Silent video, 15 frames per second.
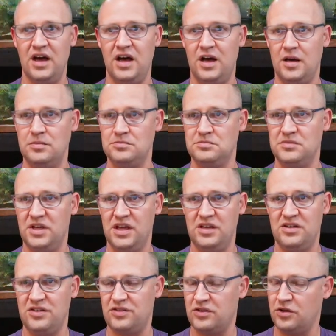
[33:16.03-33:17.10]

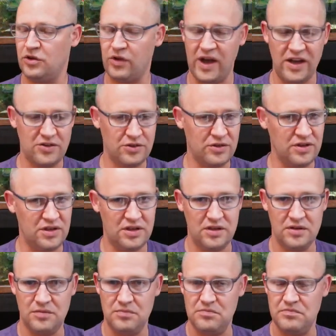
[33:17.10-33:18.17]
And just
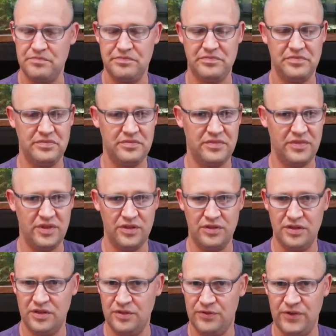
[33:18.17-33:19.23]
gradually
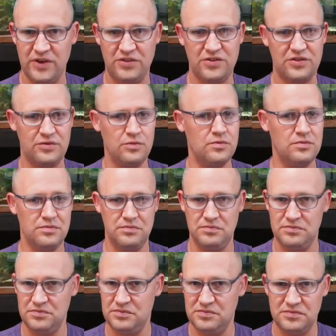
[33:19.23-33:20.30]
the fish
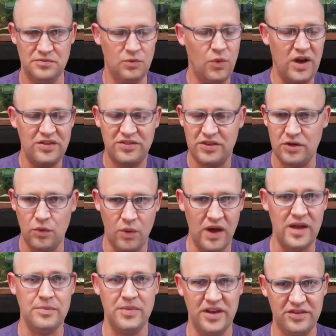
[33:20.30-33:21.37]
wasted
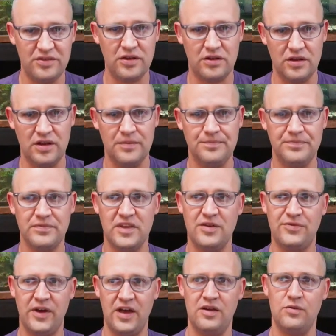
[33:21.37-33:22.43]
away, basically,
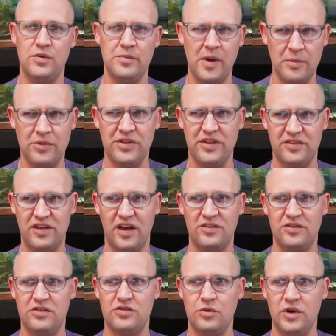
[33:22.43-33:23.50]
if I remember the
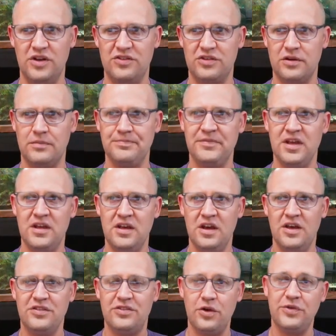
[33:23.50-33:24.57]
exact situation.
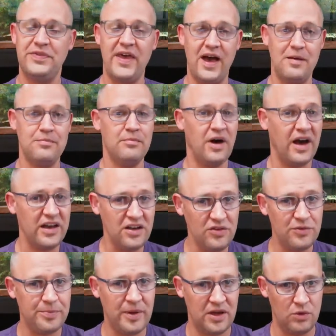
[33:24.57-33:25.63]
So that might
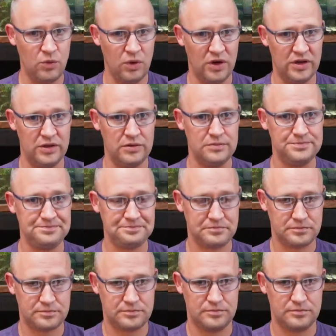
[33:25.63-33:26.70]
have been one